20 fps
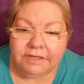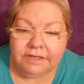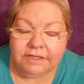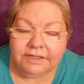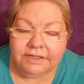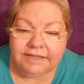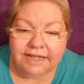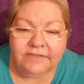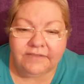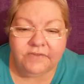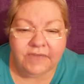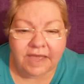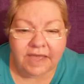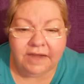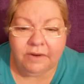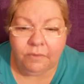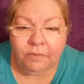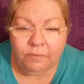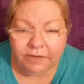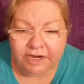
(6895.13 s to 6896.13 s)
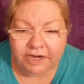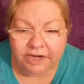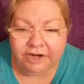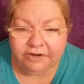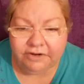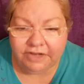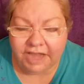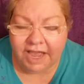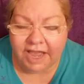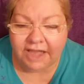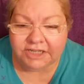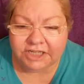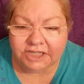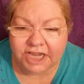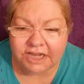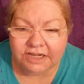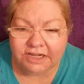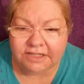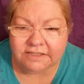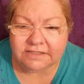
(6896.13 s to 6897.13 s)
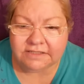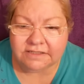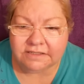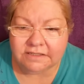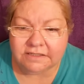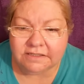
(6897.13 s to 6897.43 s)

That's kind of weird, yeah, Janice?